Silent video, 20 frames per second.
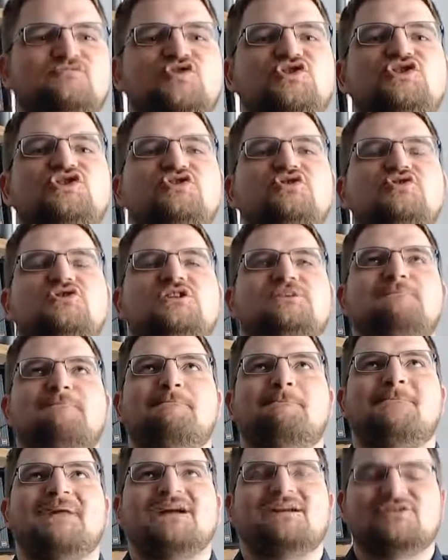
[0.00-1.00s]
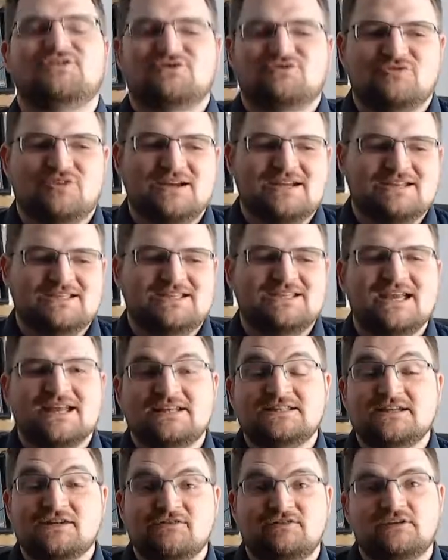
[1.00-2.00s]
Reduced bounce rate, yeah,
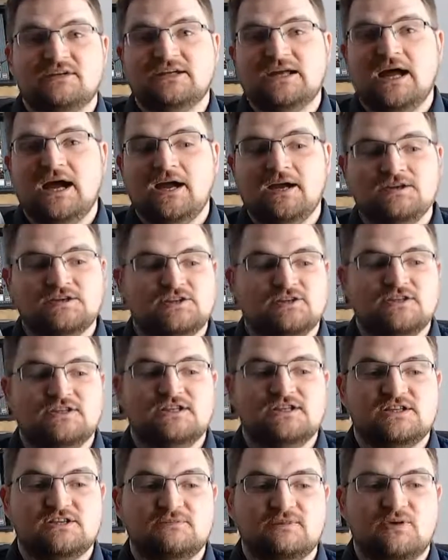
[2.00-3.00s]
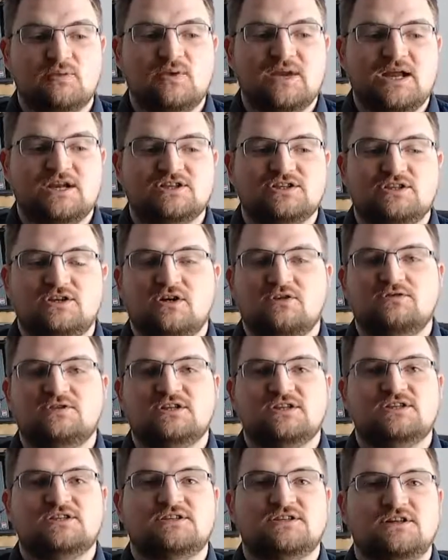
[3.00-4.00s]
definitely. So this is something we actually
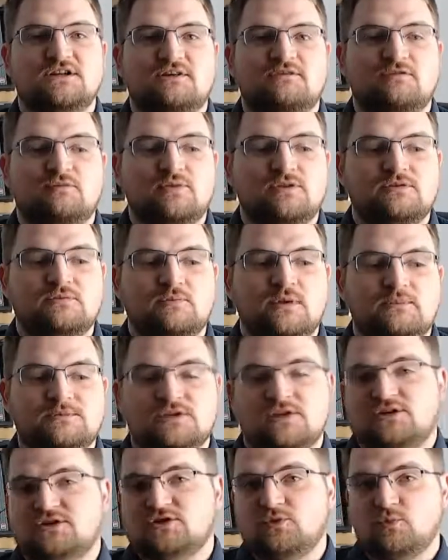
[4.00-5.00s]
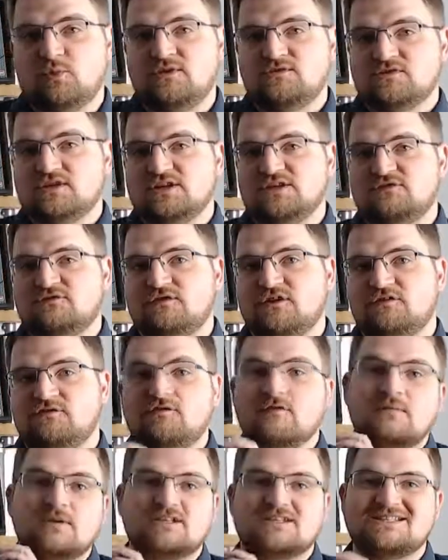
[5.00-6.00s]
noticed with websites that we've transferred
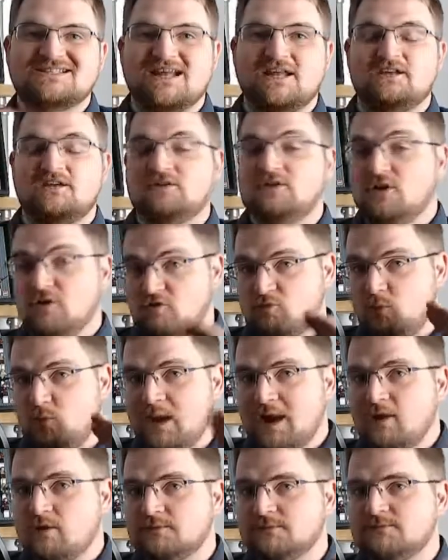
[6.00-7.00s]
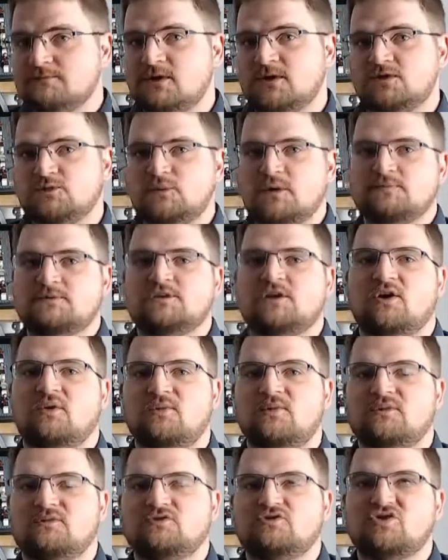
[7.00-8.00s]
from a standard, well-optimized website
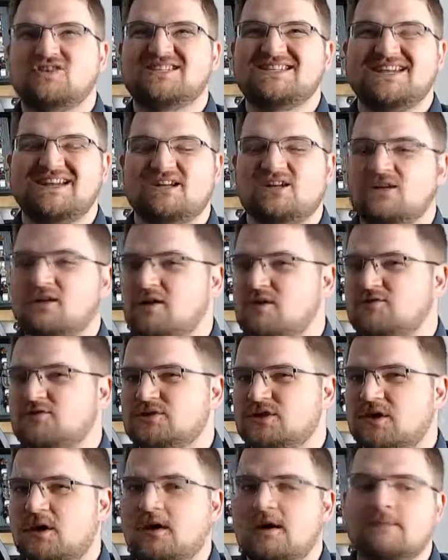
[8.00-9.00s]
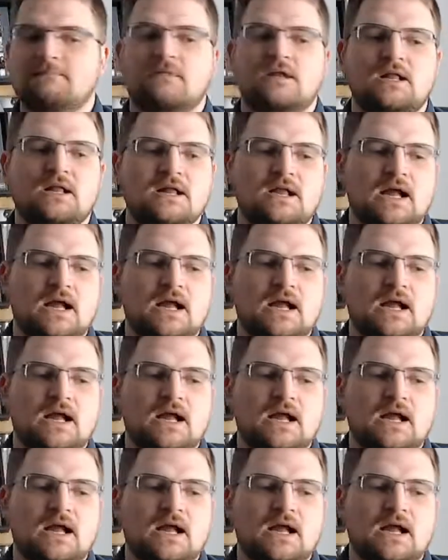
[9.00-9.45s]
with under a second load time,